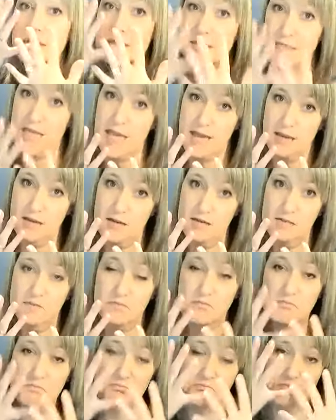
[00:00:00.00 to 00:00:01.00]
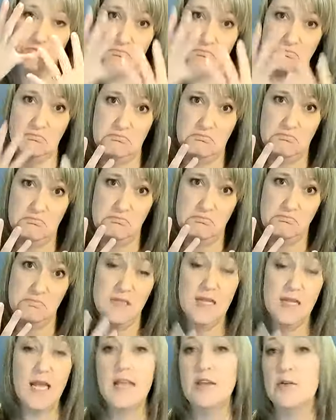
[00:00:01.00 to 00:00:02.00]
sad
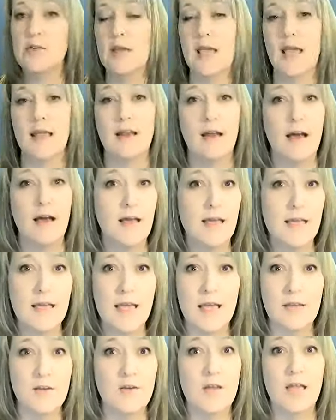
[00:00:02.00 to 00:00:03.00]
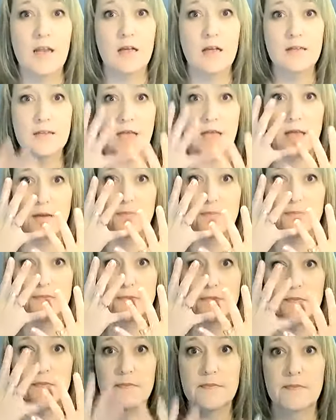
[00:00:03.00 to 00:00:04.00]
and you cannot again you cannot sign
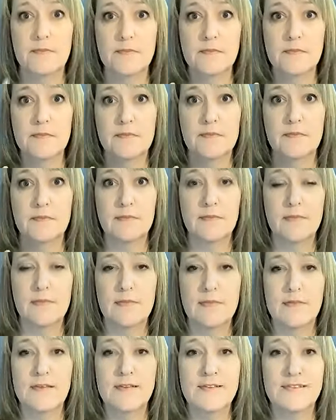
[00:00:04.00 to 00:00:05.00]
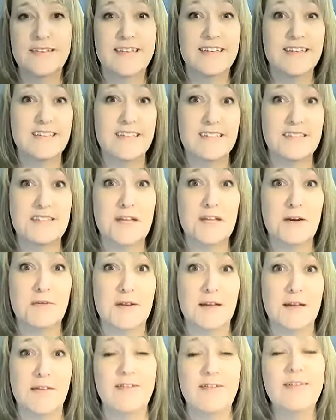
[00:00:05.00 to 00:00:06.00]
because that's not
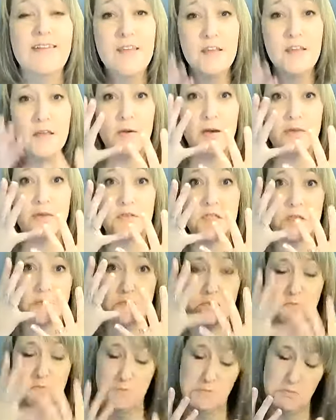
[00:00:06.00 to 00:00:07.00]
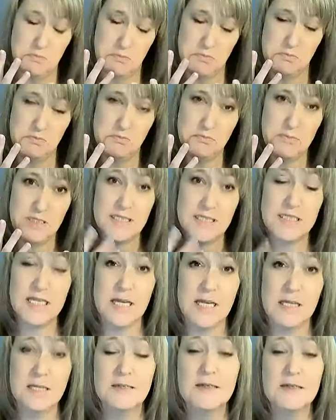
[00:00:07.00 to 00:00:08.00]
real you have to be
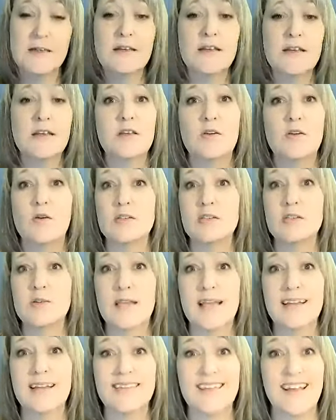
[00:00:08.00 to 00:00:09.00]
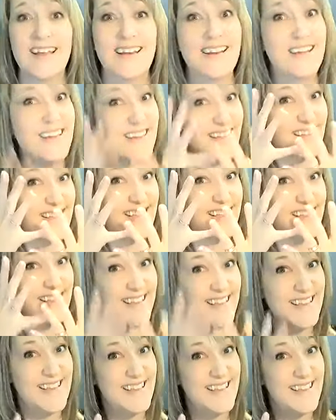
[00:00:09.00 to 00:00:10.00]
sad you also can't sign
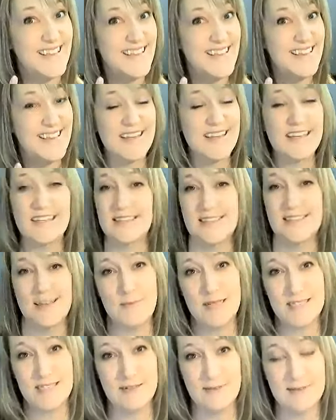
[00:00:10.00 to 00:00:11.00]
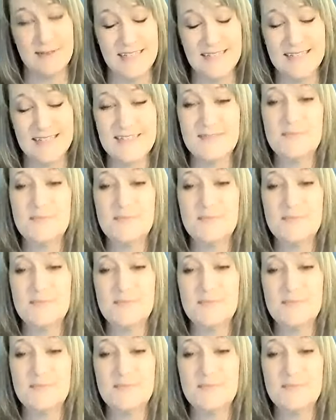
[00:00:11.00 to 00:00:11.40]
because that makes no sense